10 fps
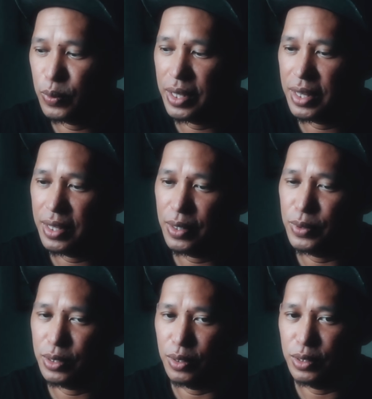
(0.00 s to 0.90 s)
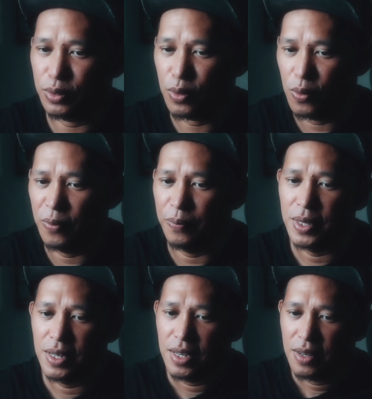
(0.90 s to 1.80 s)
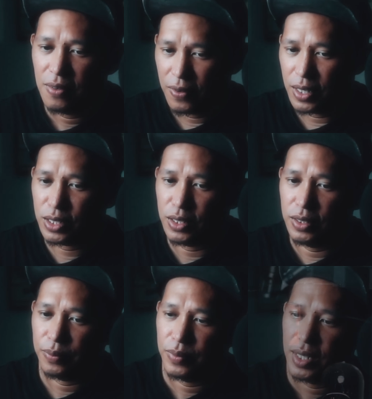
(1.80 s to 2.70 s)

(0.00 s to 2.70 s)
with the return to home function.